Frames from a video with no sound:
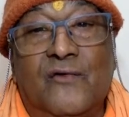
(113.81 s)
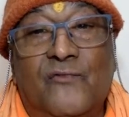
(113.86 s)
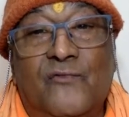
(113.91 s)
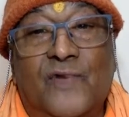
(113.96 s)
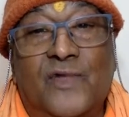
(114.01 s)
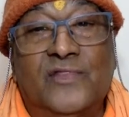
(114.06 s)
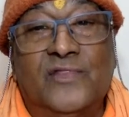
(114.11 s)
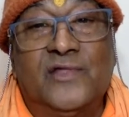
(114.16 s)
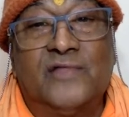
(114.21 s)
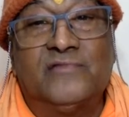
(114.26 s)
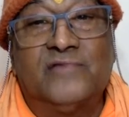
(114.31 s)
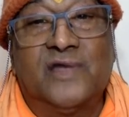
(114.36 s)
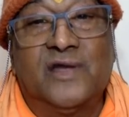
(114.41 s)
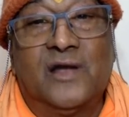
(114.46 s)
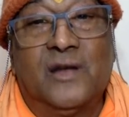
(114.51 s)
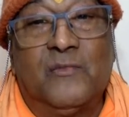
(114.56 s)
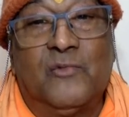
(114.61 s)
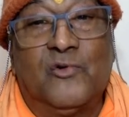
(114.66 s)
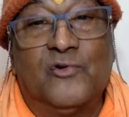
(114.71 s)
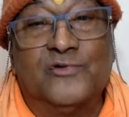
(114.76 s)
when they think
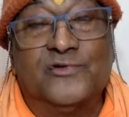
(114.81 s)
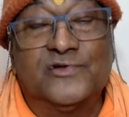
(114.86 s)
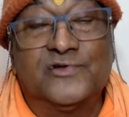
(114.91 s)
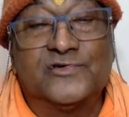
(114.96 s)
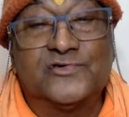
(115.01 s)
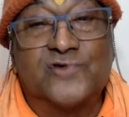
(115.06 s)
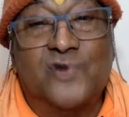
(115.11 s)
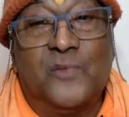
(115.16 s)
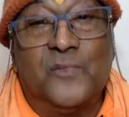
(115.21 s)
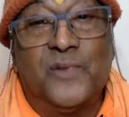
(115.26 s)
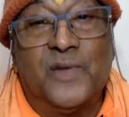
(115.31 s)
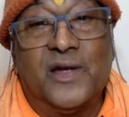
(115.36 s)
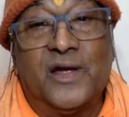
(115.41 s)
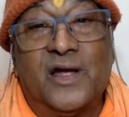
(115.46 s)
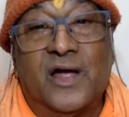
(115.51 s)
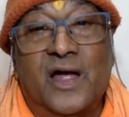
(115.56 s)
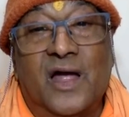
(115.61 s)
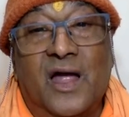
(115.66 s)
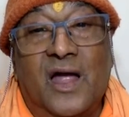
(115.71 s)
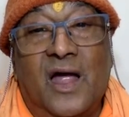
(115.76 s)
about this topic.
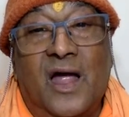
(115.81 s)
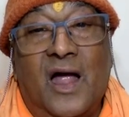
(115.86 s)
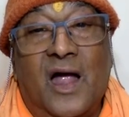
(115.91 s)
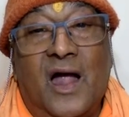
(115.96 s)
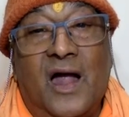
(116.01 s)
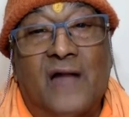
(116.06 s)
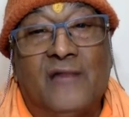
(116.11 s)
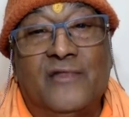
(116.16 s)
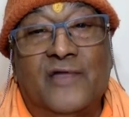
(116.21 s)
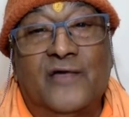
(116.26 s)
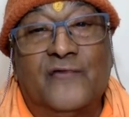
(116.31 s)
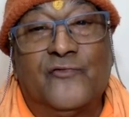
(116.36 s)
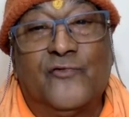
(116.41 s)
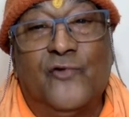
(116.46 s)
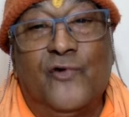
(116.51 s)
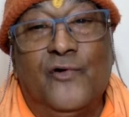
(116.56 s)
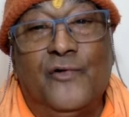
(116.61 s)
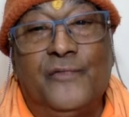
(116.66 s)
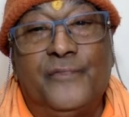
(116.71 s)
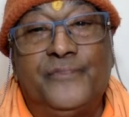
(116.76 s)
And
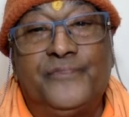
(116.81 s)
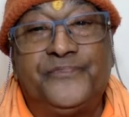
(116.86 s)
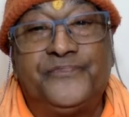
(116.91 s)
therefore,